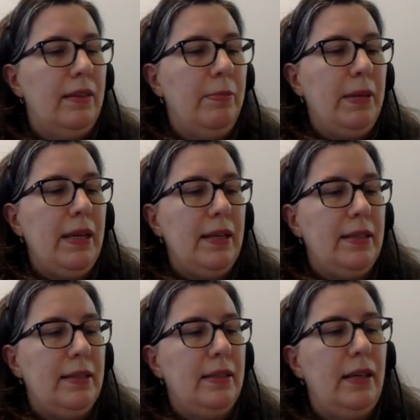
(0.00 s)
the
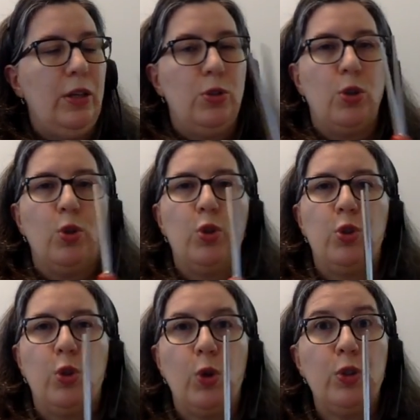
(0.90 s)
piece is
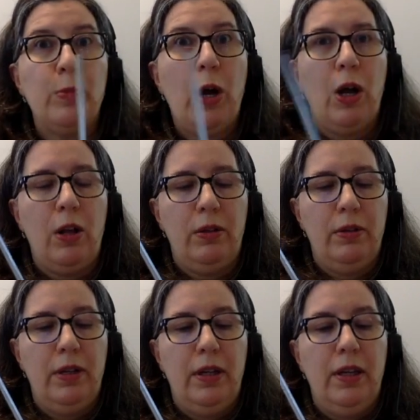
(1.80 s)
so small
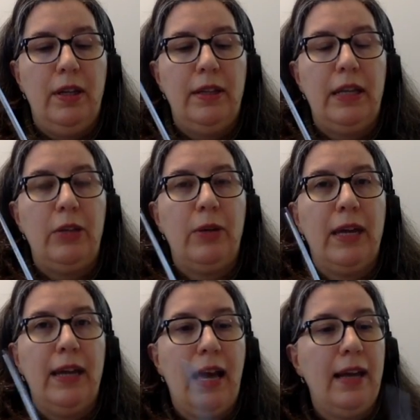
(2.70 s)
that you
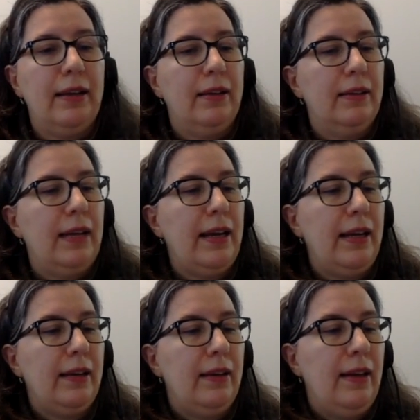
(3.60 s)
cannot cut
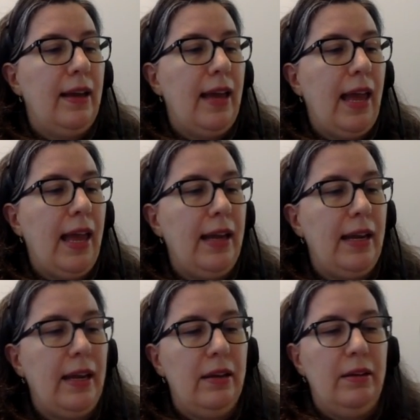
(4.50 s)
it
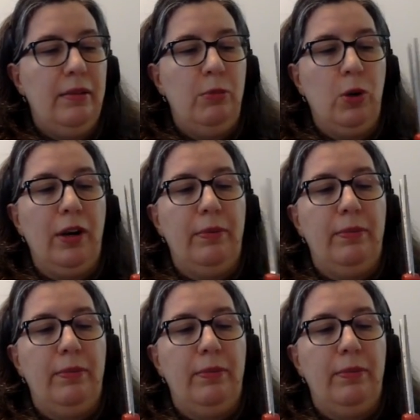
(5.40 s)
any more.